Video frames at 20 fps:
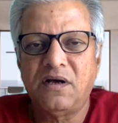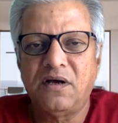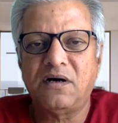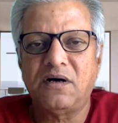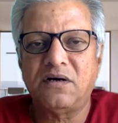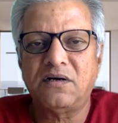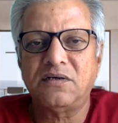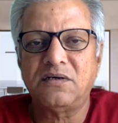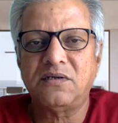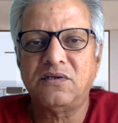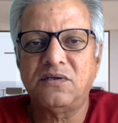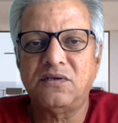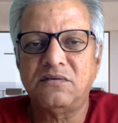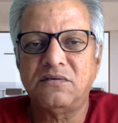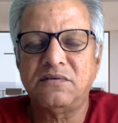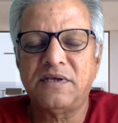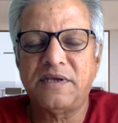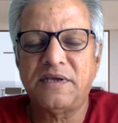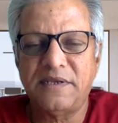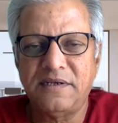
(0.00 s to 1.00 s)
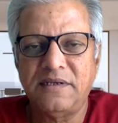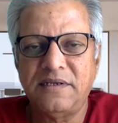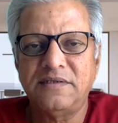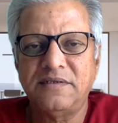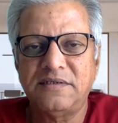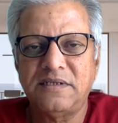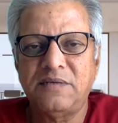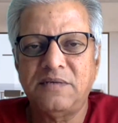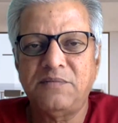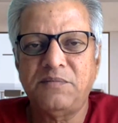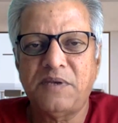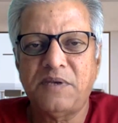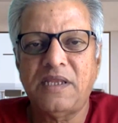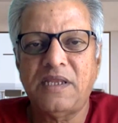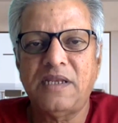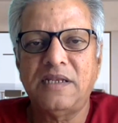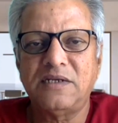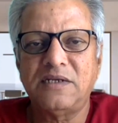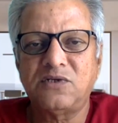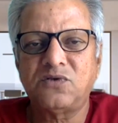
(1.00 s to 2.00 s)
the Indian team
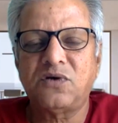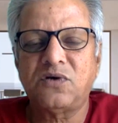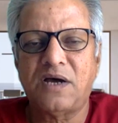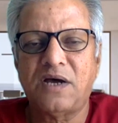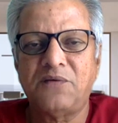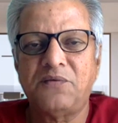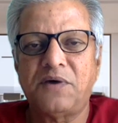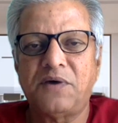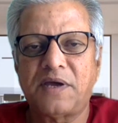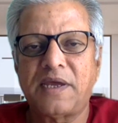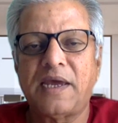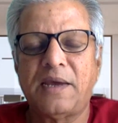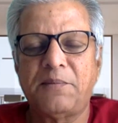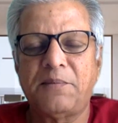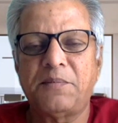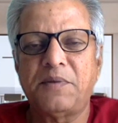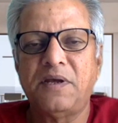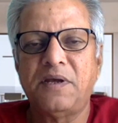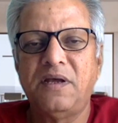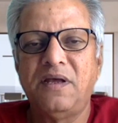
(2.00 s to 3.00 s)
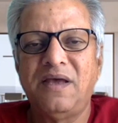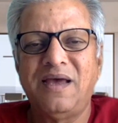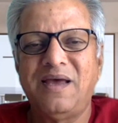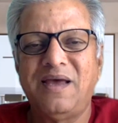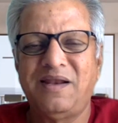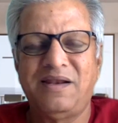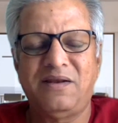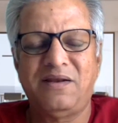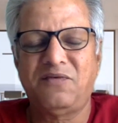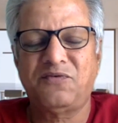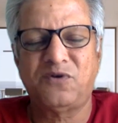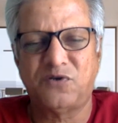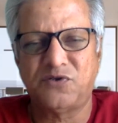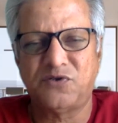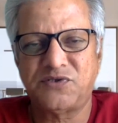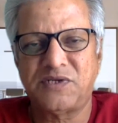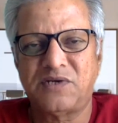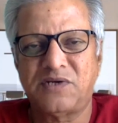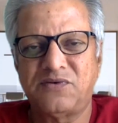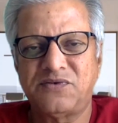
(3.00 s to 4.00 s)
needed to have a camp. And of
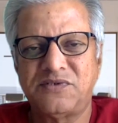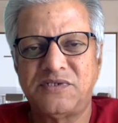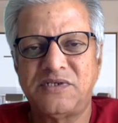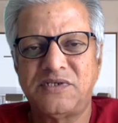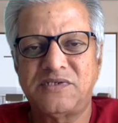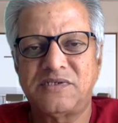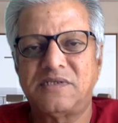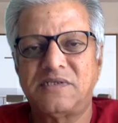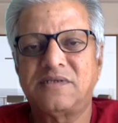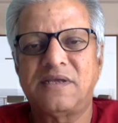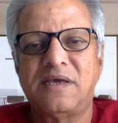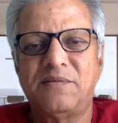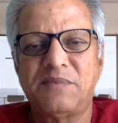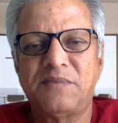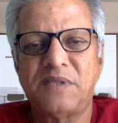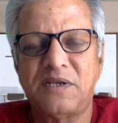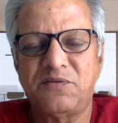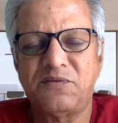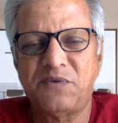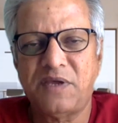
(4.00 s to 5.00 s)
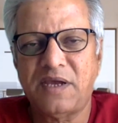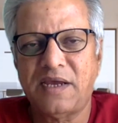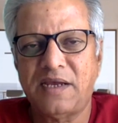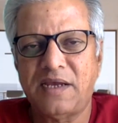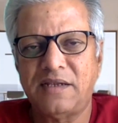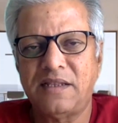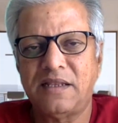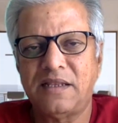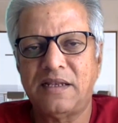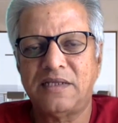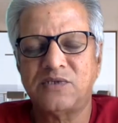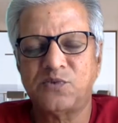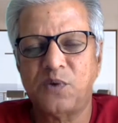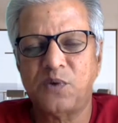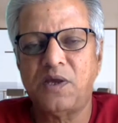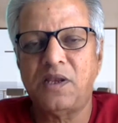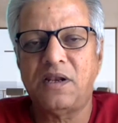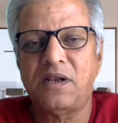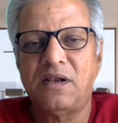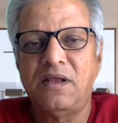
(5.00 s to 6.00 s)
course, that was just the time that we had then as
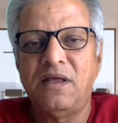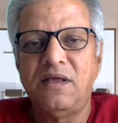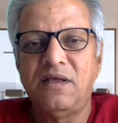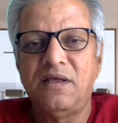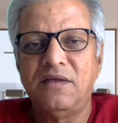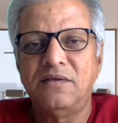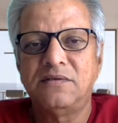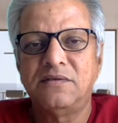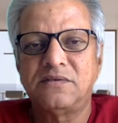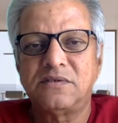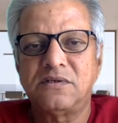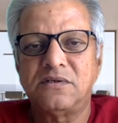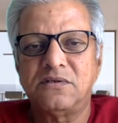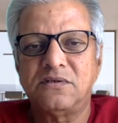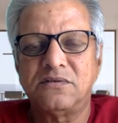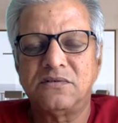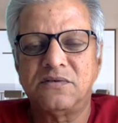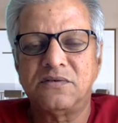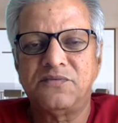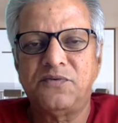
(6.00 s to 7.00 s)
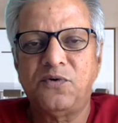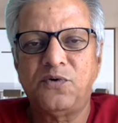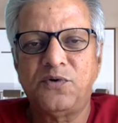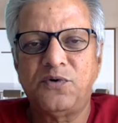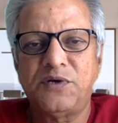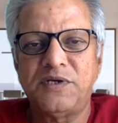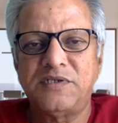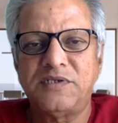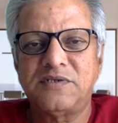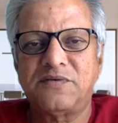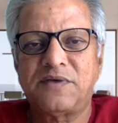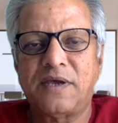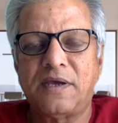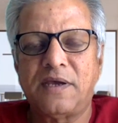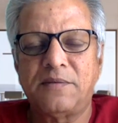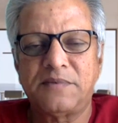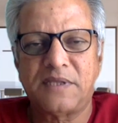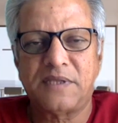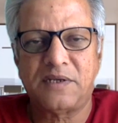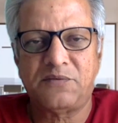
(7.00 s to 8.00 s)
well. So the 4 days of
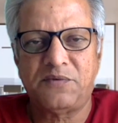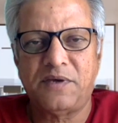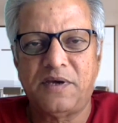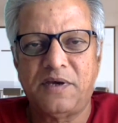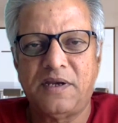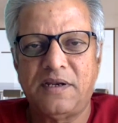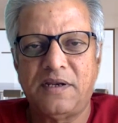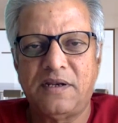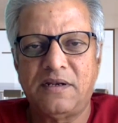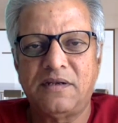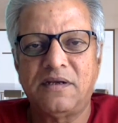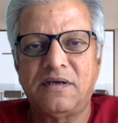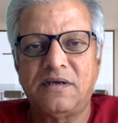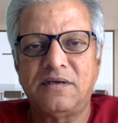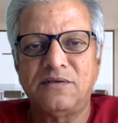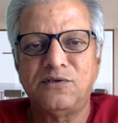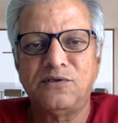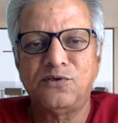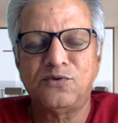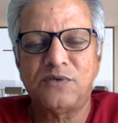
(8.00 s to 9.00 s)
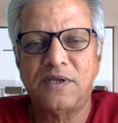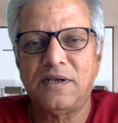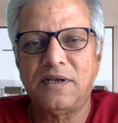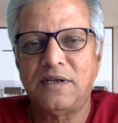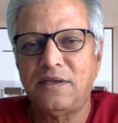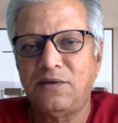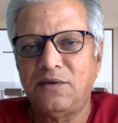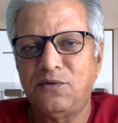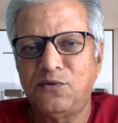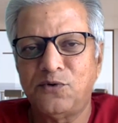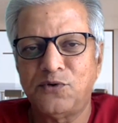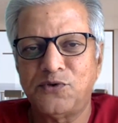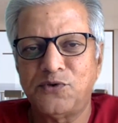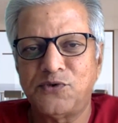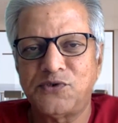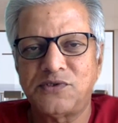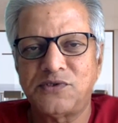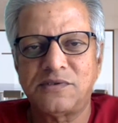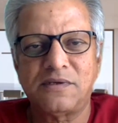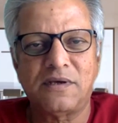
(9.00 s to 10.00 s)
camp that we had in New Delhi
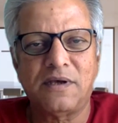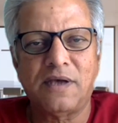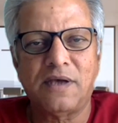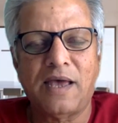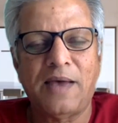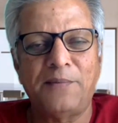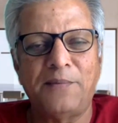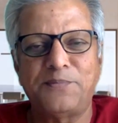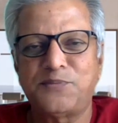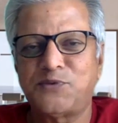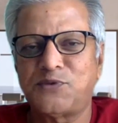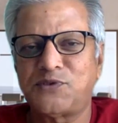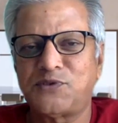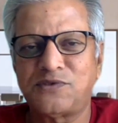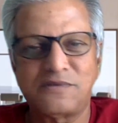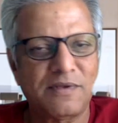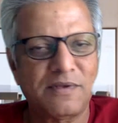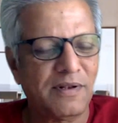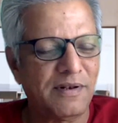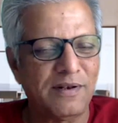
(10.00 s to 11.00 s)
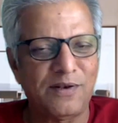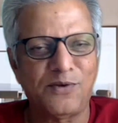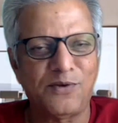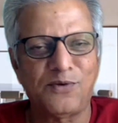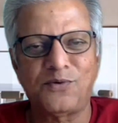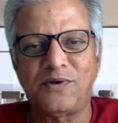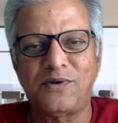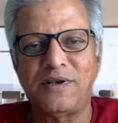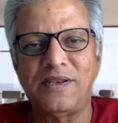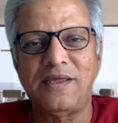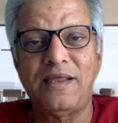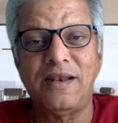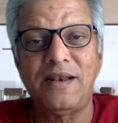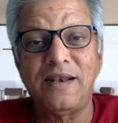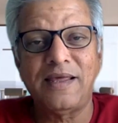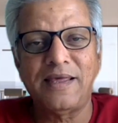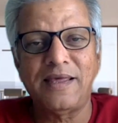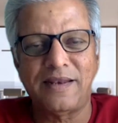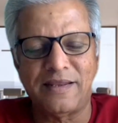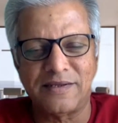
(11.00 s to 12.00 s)
was absolutely
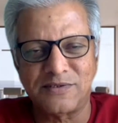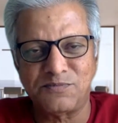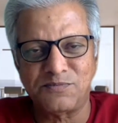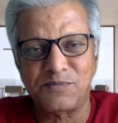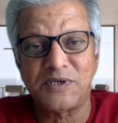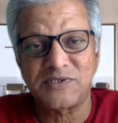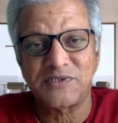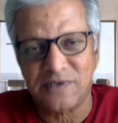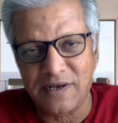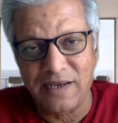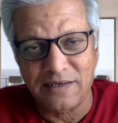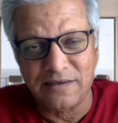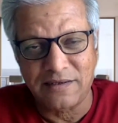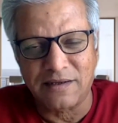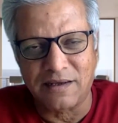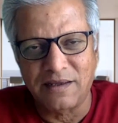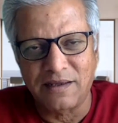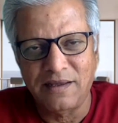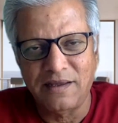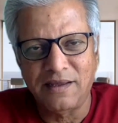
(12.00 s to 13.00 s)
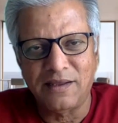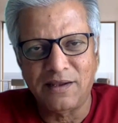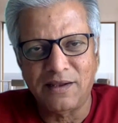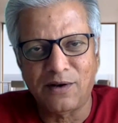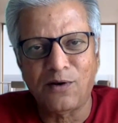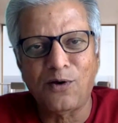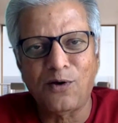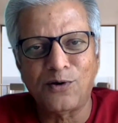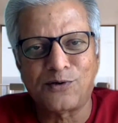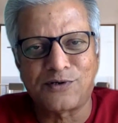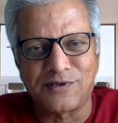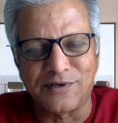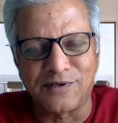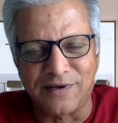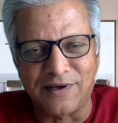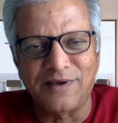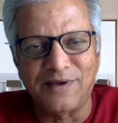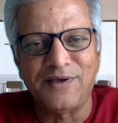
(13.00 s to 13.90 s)
hilarious. Much later, not